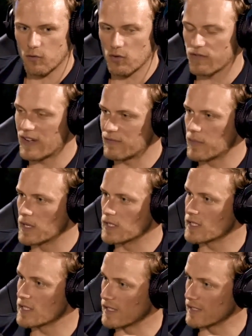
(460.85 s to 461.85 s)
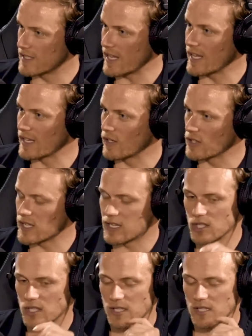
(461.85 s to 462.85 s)
4 or 5 months staying in Los
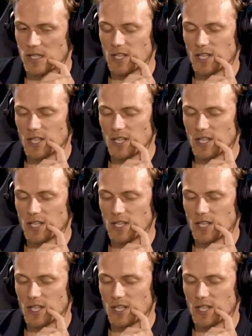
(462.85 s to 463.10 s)
Angeles